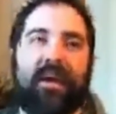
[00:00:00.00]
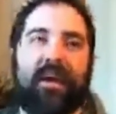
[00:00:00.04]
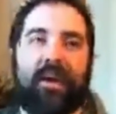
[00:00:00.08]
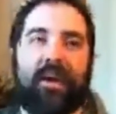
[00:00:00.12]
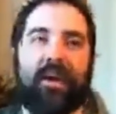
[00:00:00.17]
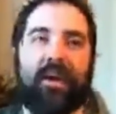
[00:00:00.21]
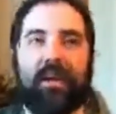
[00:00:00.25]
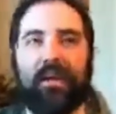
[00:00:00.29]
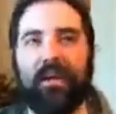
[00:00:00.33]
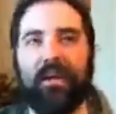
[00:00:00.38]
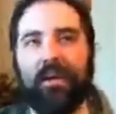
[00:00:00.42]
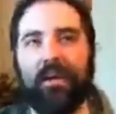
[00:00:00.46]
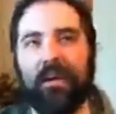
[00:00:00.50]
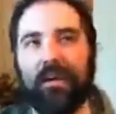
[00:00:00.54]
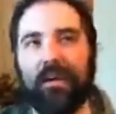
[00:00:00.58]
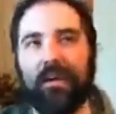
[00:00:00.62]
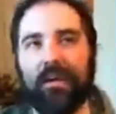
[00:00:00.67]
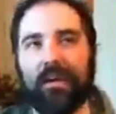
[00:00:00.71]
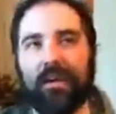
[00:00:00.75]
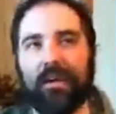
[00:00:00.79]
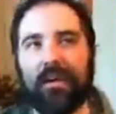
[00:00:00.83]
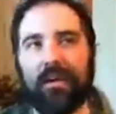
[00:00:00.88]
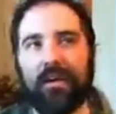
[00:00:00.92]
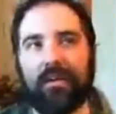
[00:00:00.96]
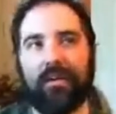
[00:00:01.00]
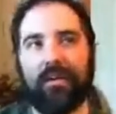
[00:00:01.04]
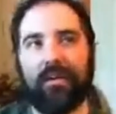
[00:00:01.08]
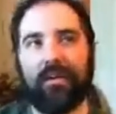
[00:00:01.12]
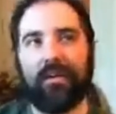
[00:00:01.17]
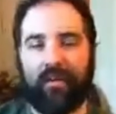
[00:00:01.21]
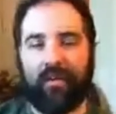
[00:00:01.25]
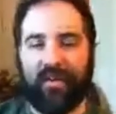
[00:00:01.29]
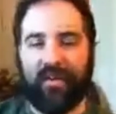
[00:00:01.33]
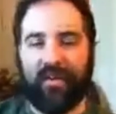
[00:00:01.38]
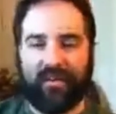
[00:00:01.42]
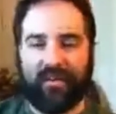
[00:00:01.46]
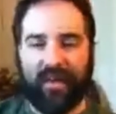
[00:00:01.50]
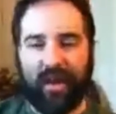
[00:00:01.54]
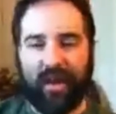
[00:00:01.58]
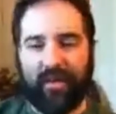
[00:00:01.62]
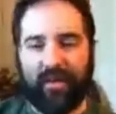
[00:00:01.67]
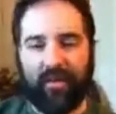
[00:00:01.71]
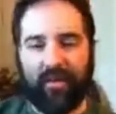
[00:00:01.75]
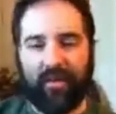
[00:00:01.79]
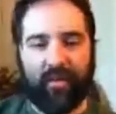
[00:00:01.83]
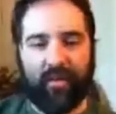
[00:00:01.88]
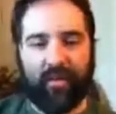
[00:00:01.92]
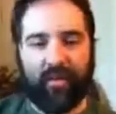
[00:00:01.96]
That's where I feel it's a little dangerous
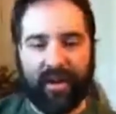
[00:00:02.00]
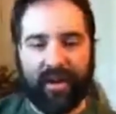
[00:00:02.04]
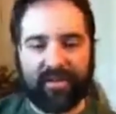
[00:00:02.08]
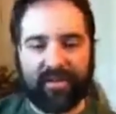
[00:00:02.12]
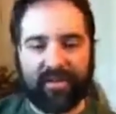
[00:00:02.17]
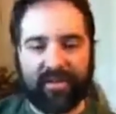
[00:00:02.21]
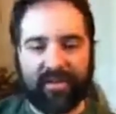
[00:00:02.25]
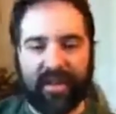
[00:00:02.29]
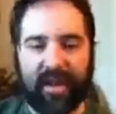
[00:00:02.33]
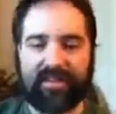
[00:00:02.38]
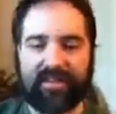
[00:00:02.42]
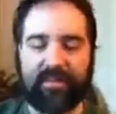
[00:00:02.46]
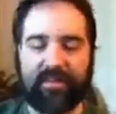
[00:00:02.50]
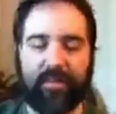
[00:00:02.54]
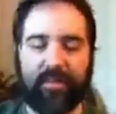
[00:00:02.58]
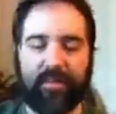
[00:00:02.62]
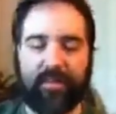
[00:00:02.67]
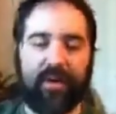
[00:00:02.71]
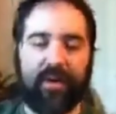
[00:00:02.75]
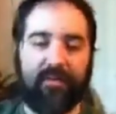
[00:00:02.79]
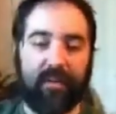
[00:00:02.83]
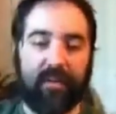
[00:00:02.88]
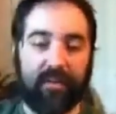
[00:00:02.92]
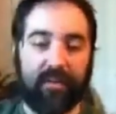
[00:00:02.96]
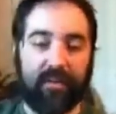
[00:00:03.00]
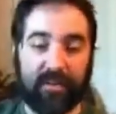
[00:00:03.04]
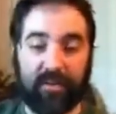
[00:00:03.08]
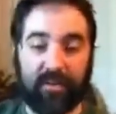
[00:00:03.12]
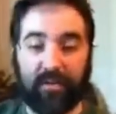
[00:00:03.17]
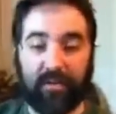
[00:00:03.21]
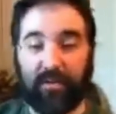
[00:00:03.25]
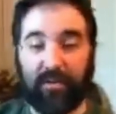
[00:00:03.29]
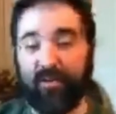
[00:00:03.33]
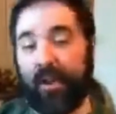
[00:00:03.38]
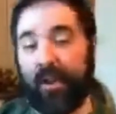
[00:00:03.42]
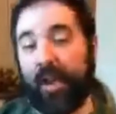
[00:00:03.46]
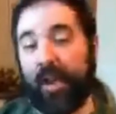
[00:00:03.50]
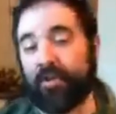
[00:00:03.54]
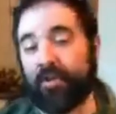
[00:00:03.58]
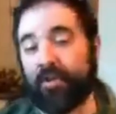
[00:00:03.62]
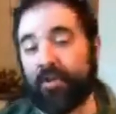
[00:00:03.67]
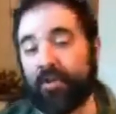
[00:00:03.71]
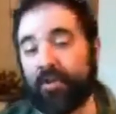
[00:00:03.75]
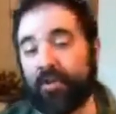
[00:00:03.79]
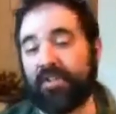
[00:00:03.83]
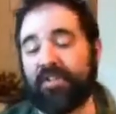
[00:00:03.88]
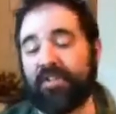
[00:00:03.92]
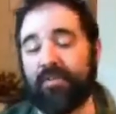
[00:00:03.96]
to most players, most people in general.
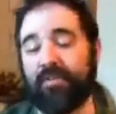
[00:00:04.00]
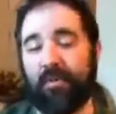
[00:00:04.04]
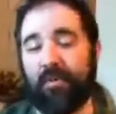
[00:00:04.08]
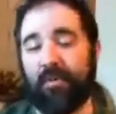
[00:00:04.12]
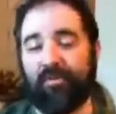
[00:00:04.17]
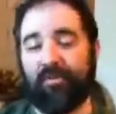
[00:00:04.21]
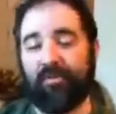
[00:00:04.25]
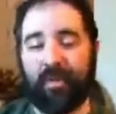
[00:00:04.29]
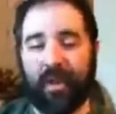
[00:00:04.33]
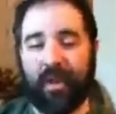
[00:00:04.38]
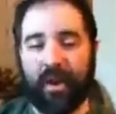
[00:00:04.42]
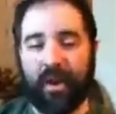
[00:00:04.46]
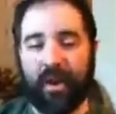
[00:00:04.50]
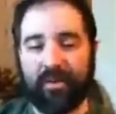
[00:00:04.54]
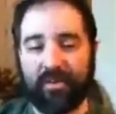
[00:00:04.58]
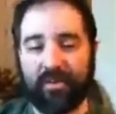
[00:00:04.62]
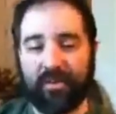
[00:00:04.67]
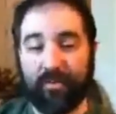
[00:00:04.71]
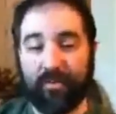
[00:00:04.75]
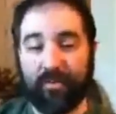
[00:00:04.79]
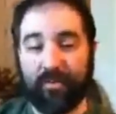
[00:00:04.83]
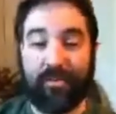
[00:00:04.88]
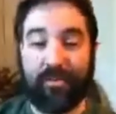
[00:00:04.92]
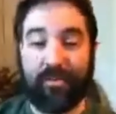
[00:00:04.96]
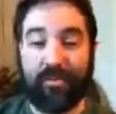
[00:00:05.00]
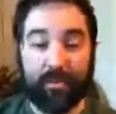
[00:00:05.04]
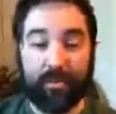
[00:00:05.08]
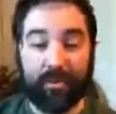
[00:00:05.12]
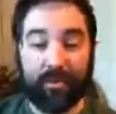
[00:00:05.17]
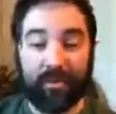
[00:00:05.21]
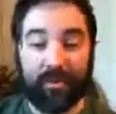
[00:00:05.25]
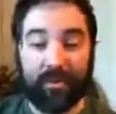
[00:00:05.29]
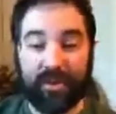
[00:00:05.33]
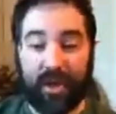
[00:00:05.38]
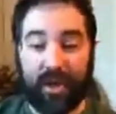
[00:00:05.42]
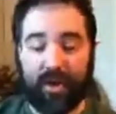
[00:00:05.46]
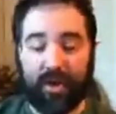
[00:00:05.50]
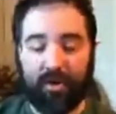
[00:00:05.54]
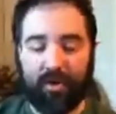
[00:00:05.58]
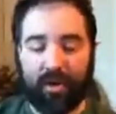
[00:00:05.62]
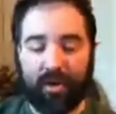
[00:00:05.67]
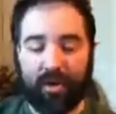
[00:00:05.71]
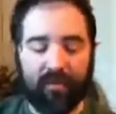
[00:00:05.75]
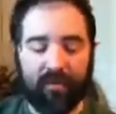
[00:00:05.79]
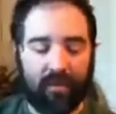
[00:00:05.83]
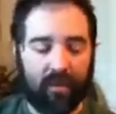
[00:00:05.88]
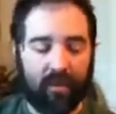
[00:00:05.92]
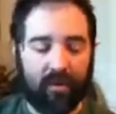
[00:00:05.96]
Even though you're wearing a lot of gear,
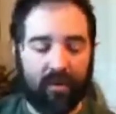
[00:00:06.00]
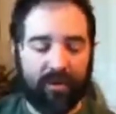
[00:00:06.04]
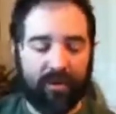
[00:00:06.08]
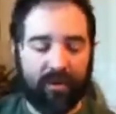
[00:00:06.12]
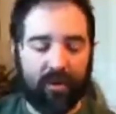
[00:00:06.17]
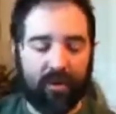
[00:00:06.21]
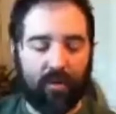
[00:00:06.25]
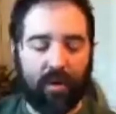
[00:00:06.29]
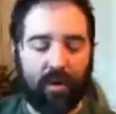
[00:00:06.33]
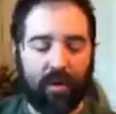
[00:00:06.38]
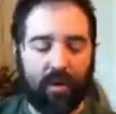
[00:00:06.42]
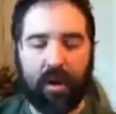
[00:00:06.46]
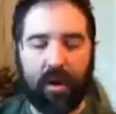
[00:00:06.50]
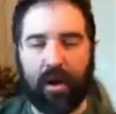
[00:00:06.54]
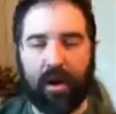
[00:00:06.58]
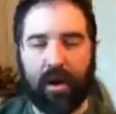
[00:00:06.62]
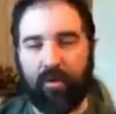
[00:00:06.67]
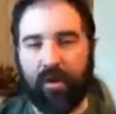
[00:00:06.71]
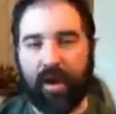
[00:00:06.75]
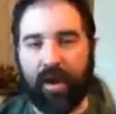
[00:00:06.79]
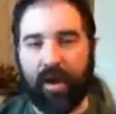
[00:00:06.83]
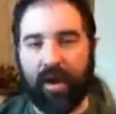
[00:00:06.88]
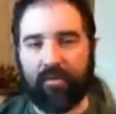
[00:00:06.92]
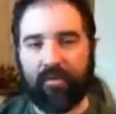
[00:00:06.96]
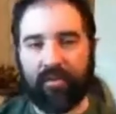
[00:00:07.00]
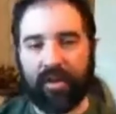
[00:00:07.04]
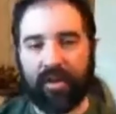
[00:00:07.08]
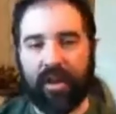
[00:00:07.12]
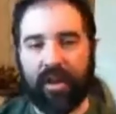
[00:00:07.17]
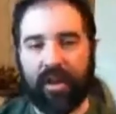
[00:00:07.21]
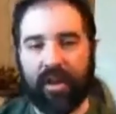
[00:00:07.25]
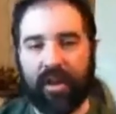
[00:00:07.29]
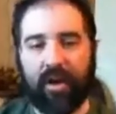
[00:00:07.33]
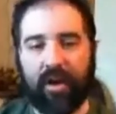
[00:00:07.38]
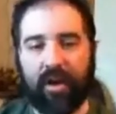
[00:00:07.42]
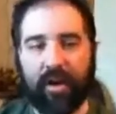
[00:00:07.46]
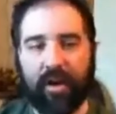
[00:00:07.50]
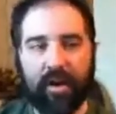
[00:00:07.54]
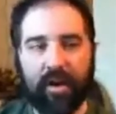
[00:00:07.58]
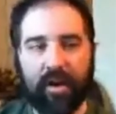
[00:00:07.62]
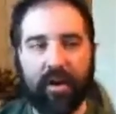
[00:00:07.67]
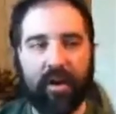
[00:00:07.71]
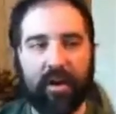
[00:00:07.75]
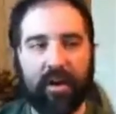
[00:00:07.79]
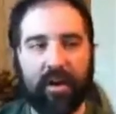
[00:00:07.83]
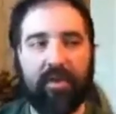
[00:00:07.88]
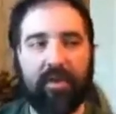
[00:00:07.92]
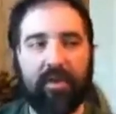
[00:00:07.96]
you actually dehydrate quickly
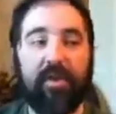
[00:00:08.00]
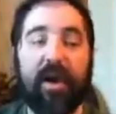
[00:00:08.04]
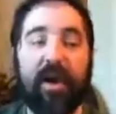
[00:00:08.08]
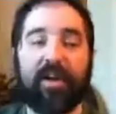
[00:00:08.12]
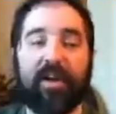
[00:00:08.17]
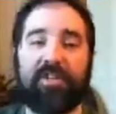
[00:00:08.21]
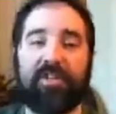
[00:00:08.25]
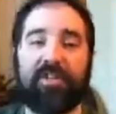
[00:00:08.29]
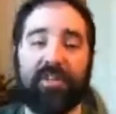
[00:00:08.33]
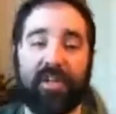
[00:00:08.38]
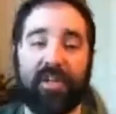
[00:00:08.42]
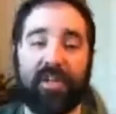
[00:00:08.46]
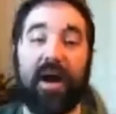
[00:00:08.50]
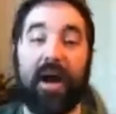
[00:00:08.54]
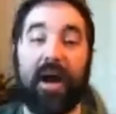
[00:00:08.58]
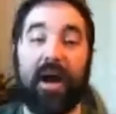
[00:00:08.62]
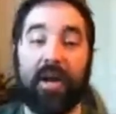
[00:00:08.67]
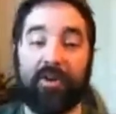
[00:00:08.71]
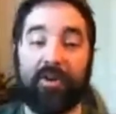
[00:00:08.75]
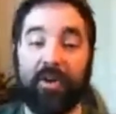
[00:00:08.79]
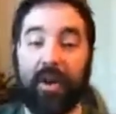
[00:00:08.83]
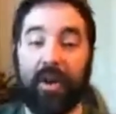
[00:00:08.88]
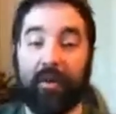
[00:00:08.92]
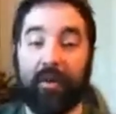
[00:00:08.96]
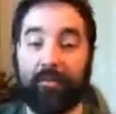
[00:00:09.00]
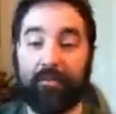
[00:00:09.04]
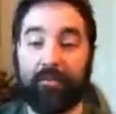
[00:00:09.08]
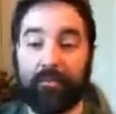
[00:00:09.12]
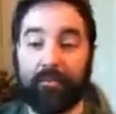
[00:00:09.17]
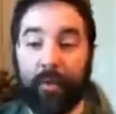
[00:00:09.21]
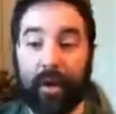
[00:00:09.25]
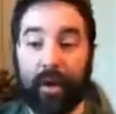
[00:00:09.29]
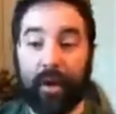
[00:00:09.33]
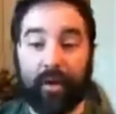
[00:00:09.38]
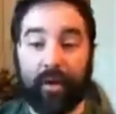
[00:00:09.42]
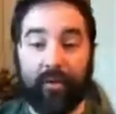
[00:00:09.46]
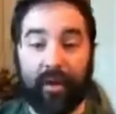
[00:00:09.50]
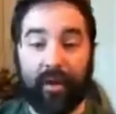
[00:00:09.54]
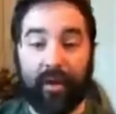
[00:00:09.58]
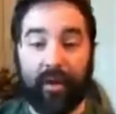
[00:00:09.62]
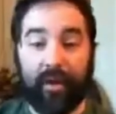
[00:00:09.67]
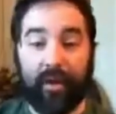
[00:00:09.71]
in the cold, and people don't really realize that.